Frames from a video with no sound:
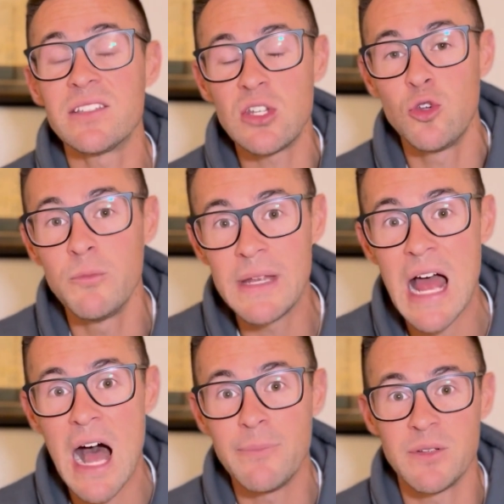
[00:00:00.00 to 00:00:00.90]
human
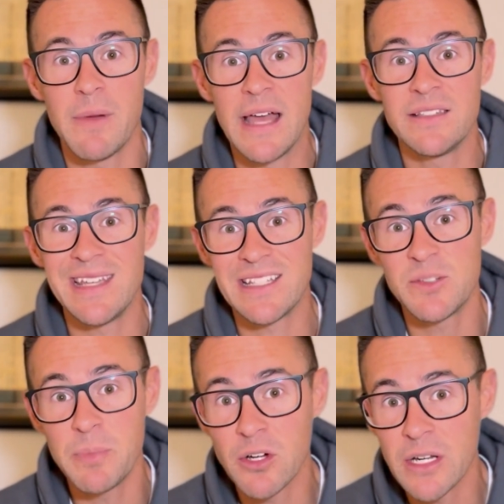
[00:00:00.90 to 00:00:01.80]
optimized
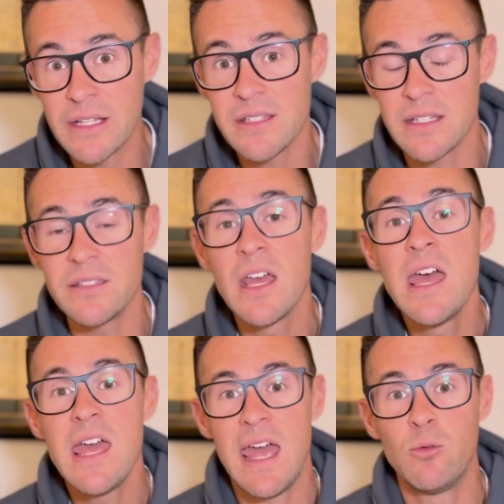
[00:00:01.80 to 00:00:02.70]
experiences,
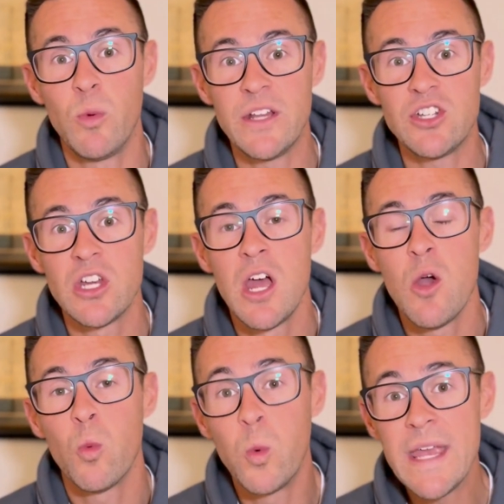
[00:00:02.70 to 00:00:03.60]
in which
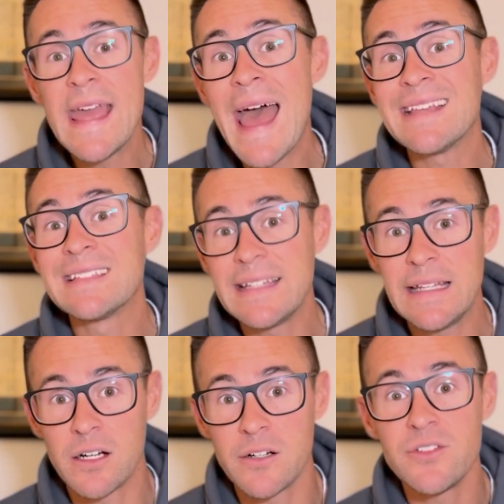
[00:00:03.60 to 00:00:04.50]
we as
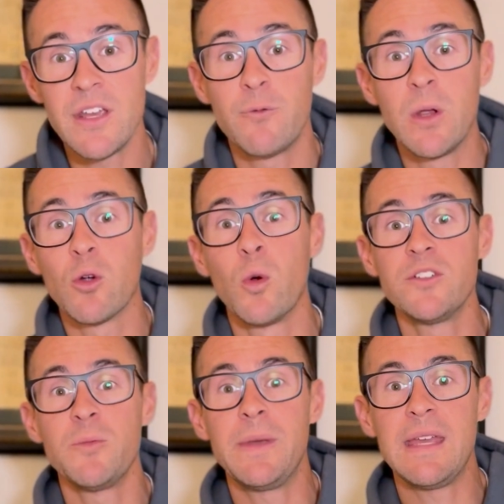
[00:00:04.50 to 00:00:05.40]
leaders, if we're going
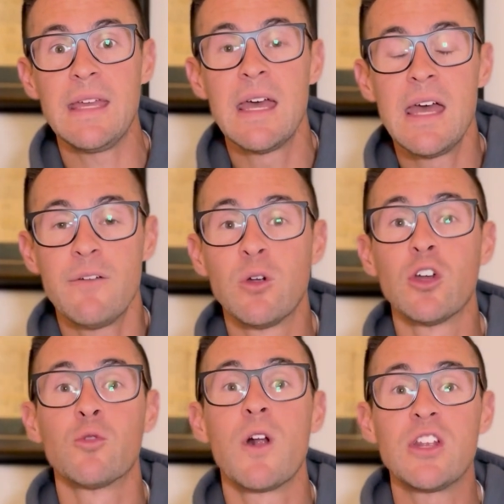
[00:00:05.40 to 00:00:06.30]

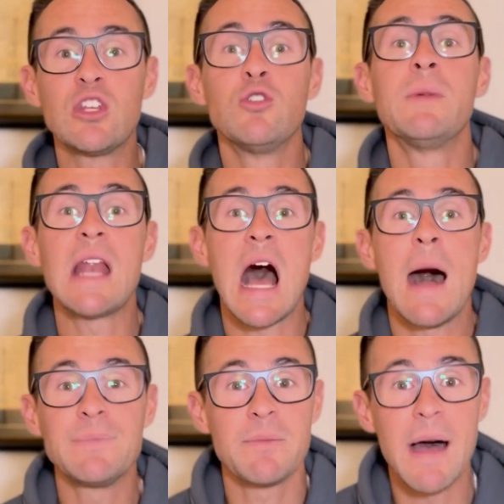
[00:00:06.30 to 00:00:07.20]
to run human
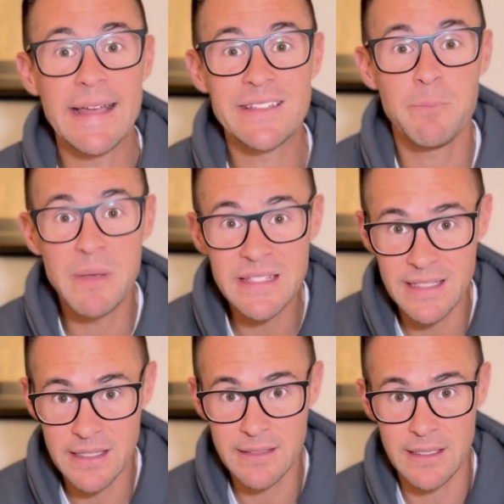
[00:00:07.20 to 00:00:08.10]
optimized
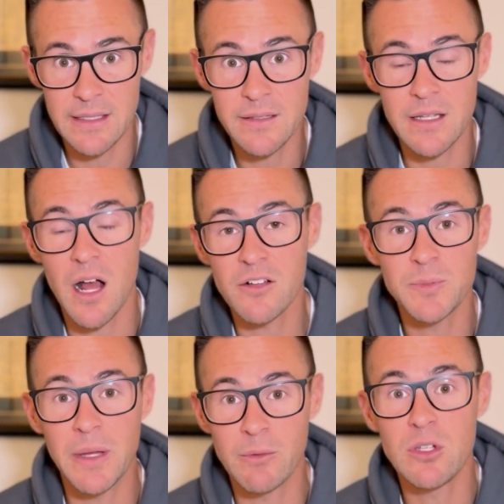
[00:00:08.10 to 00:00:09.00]
businesses, and I'll
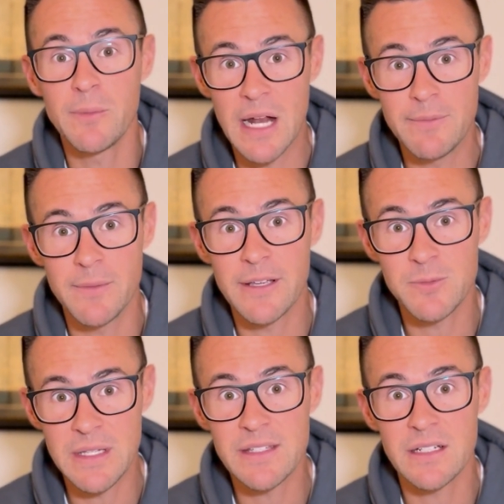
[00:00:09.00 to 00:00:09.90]
explain what human optimized
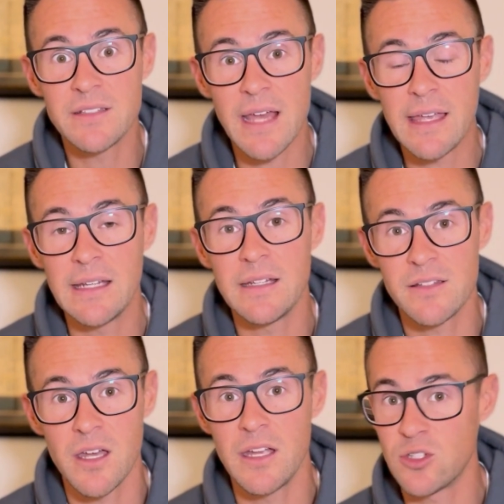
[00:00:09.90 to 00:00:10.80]
means in a second.
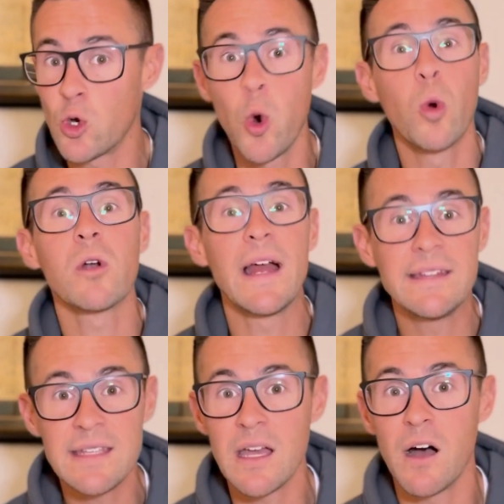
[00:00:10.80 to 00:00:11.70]
It's a core
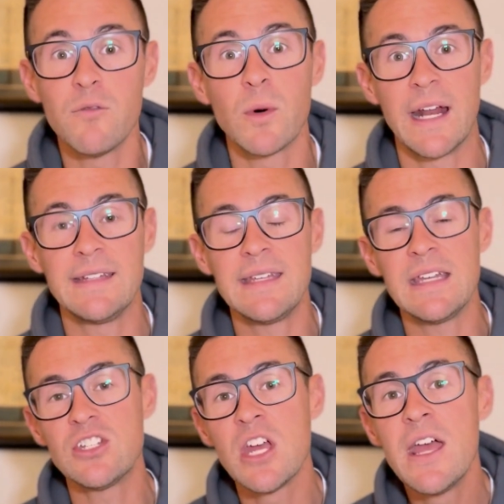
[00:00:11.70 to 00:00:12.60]
idea of what I
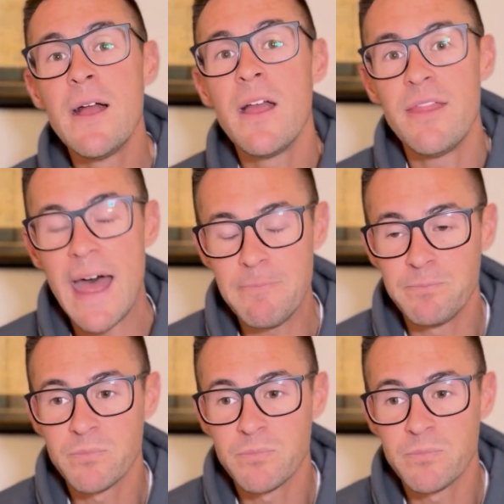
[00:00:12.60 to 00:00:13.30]
teach, that